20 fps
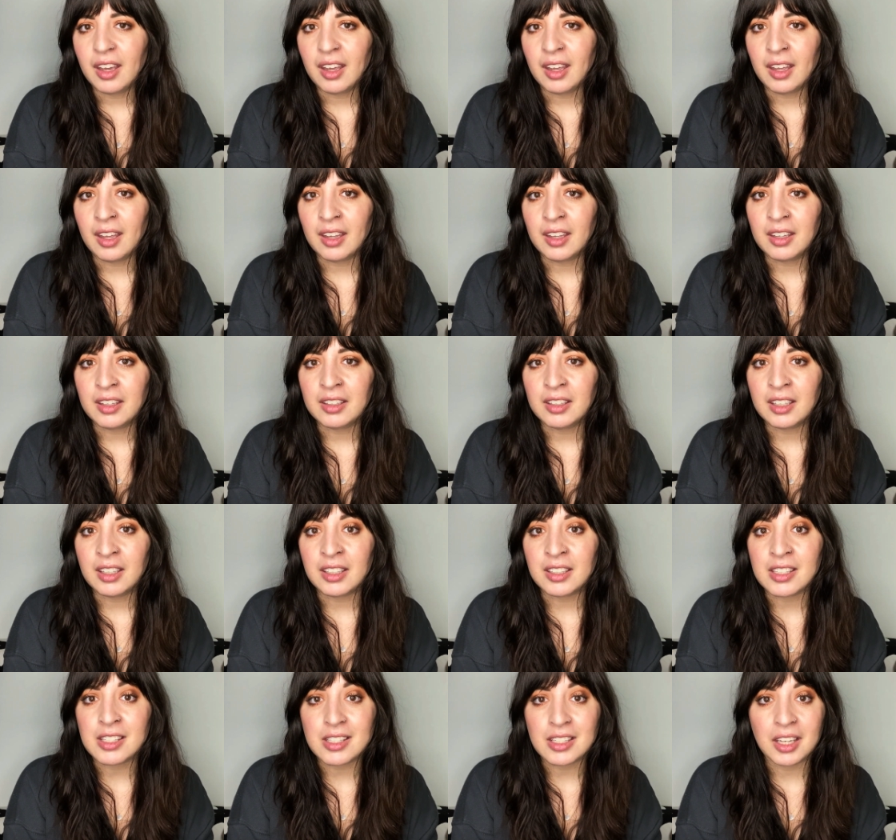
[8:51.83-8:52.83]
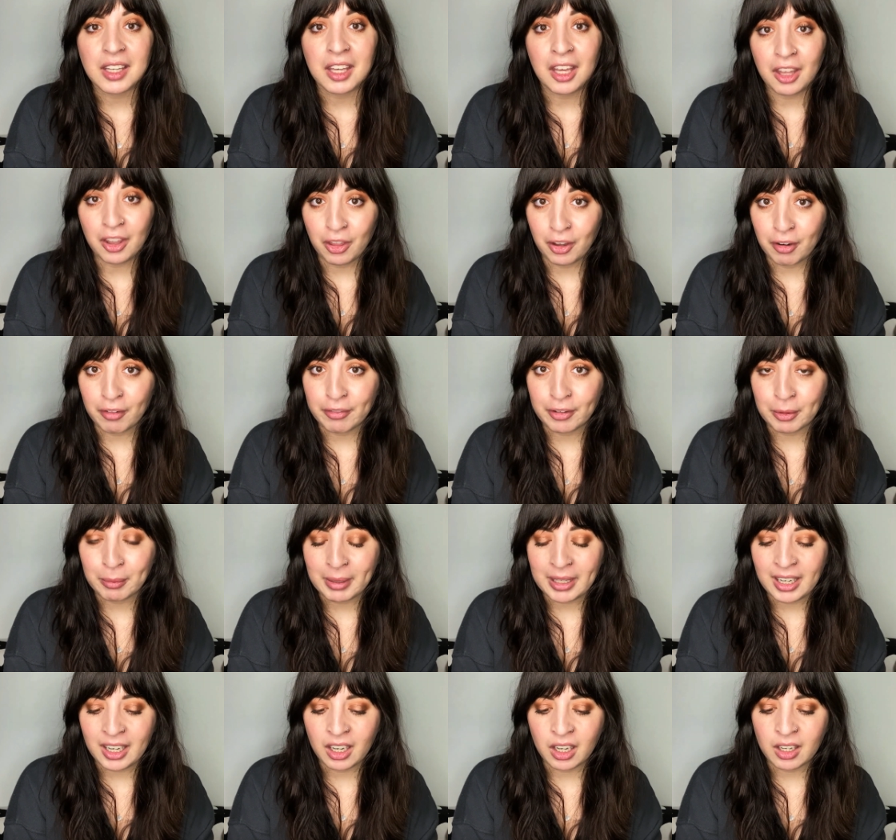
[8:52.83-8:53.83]
It is a killer for
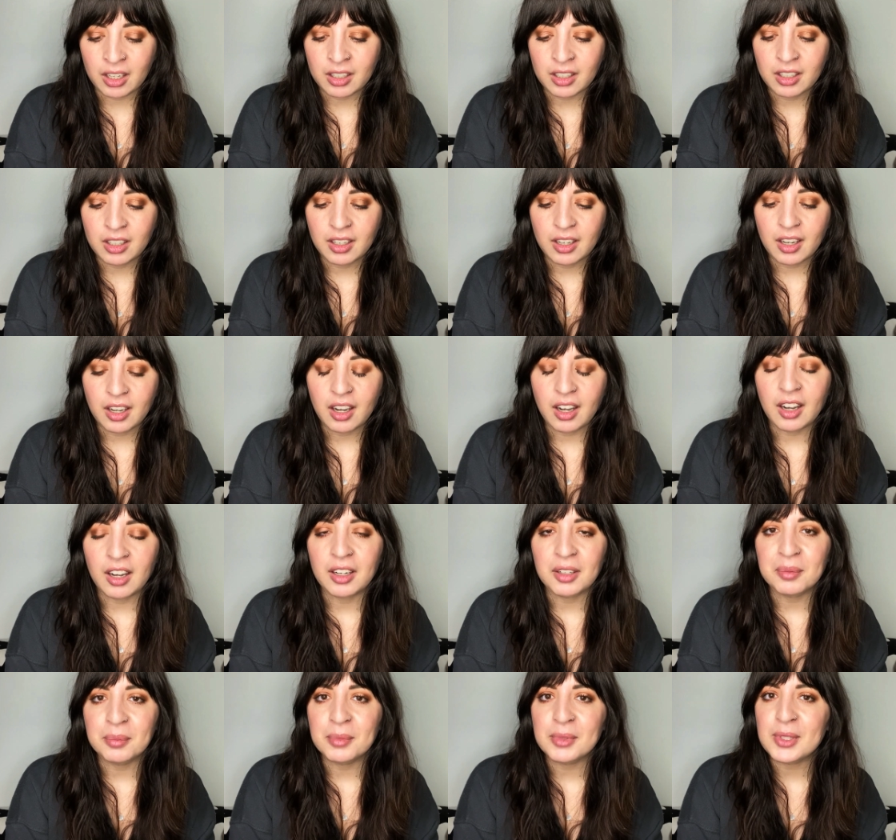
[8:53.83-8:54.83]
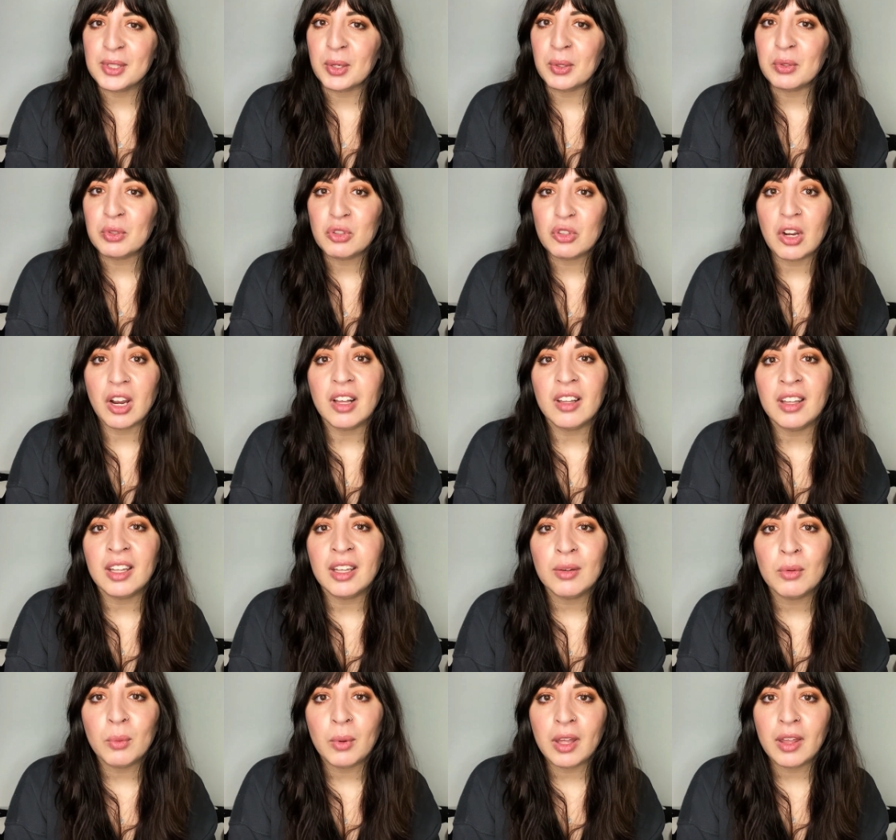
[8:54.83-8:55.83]
me. So
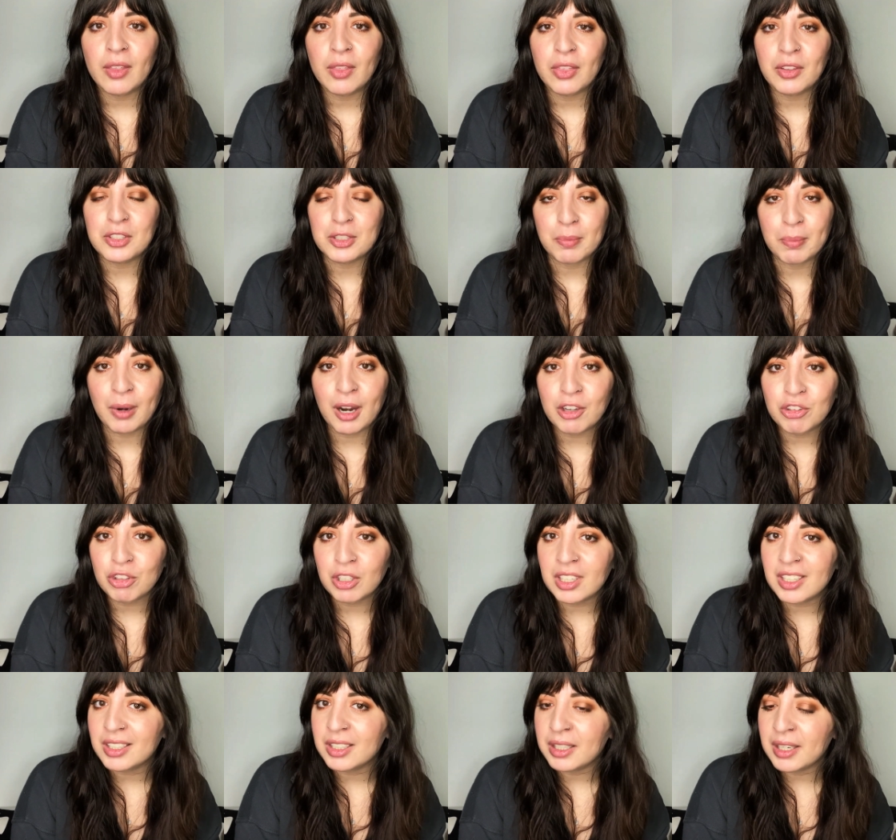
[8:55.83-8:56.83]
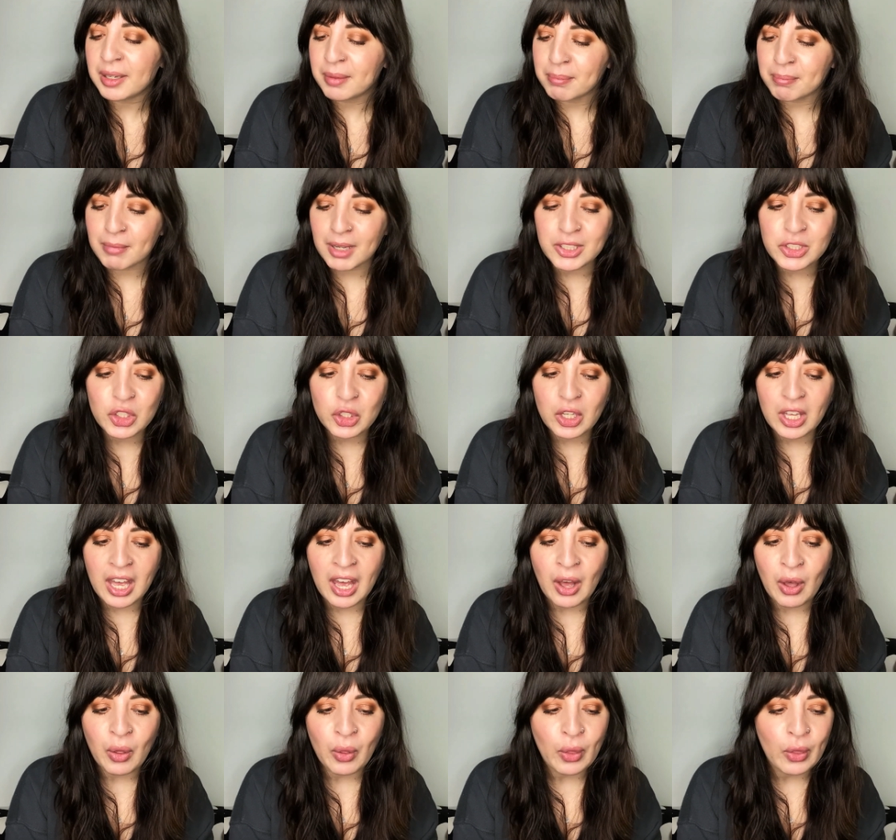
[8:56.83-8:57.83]
struggling with depression, mental
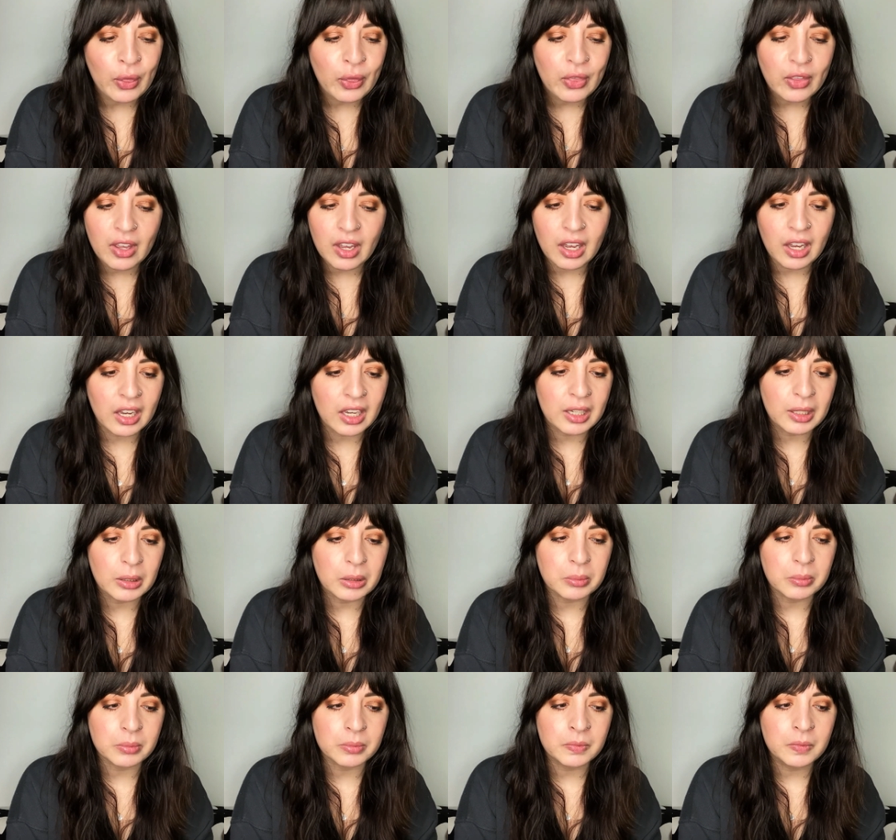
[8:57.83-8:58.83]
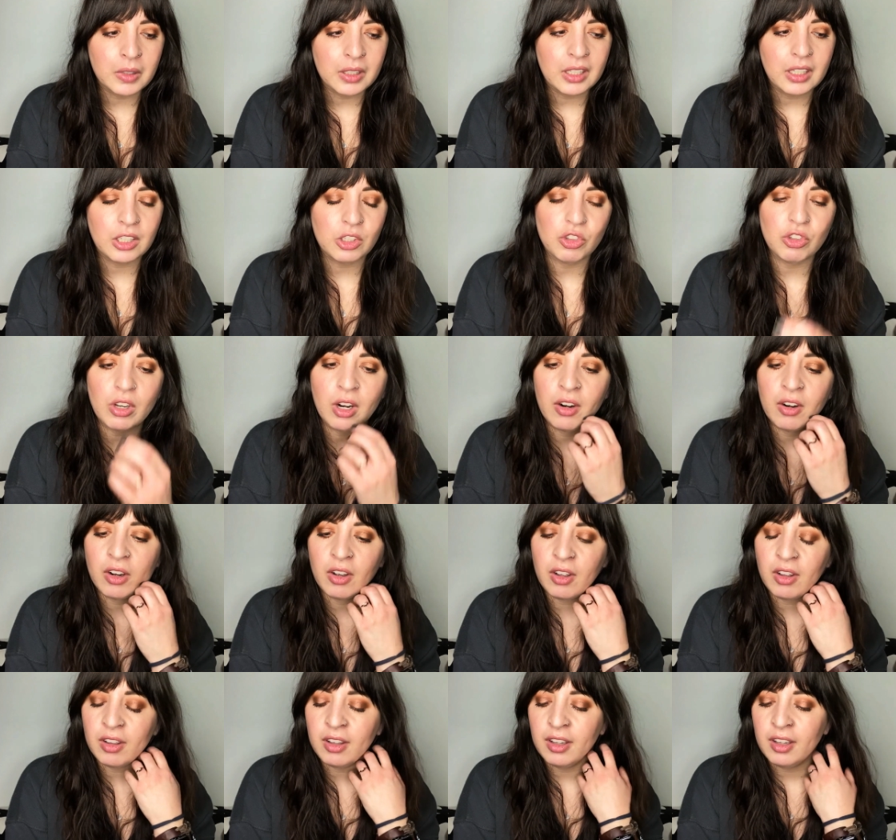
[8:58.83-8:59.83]
health in
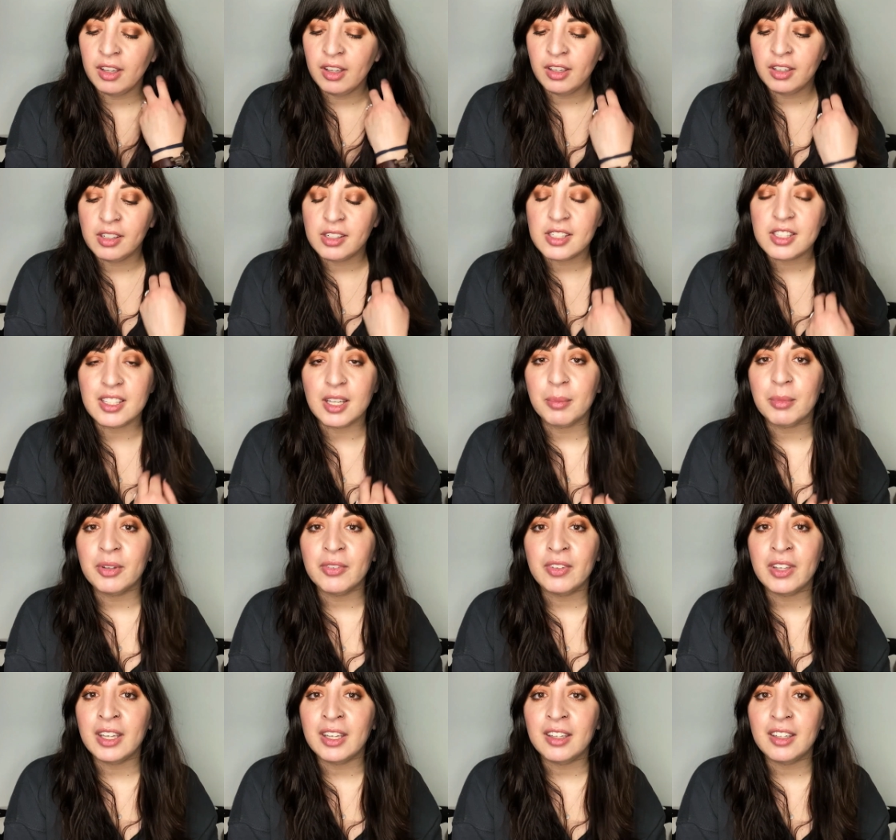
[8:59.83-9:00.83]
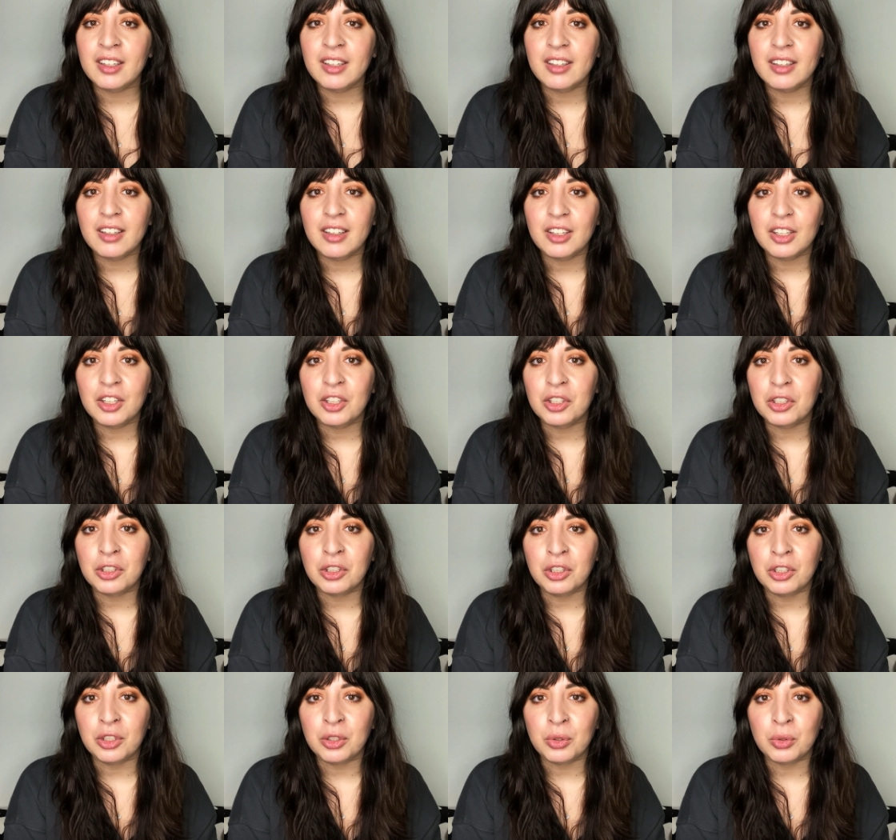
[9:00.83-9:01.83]
general, some of it
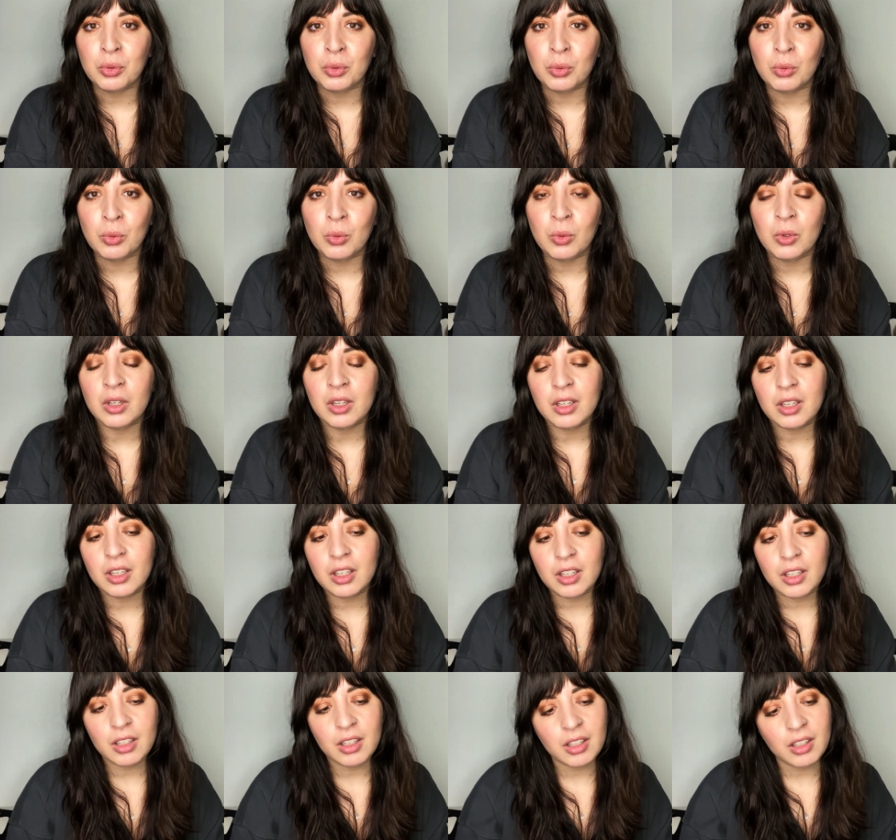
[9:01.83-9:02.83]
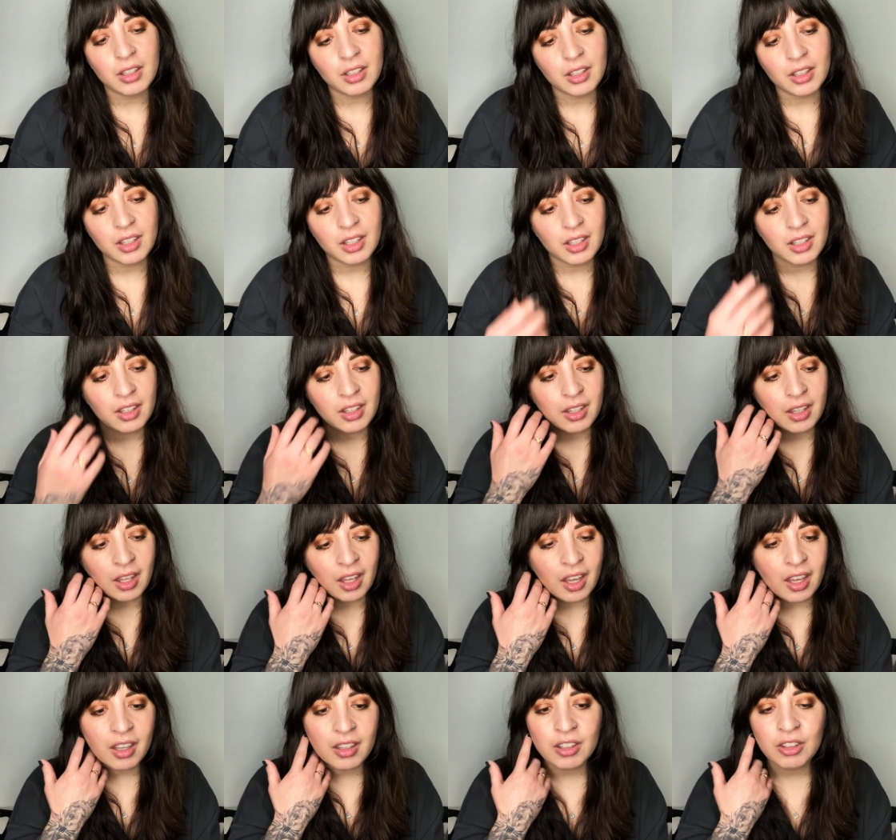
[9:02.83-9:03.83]
you
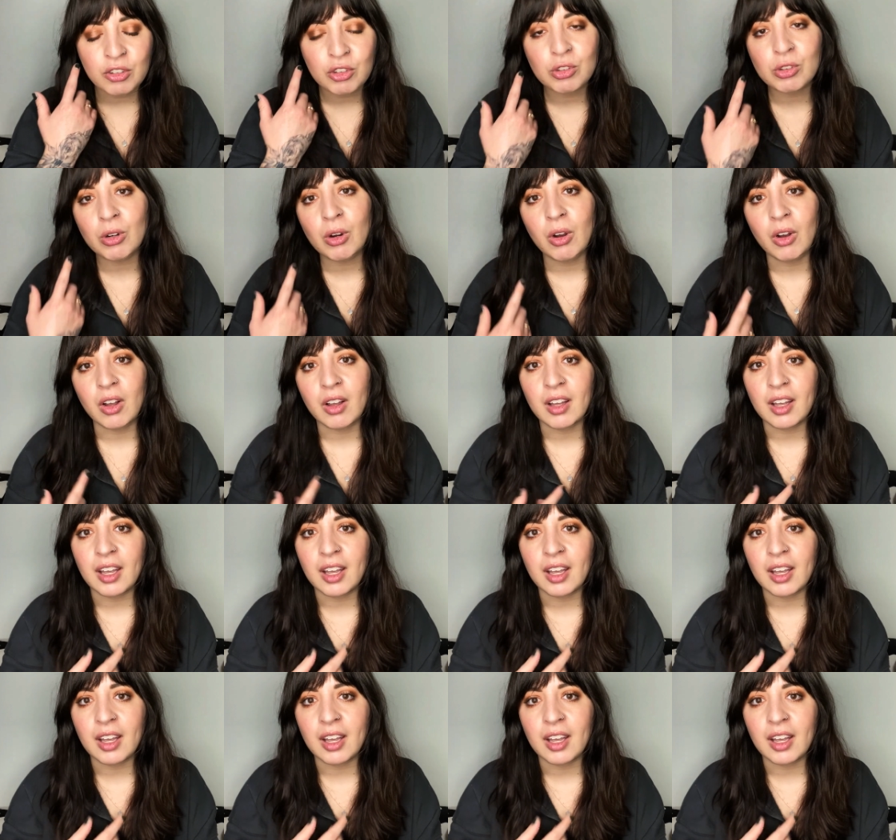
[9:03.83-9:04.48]
can't control,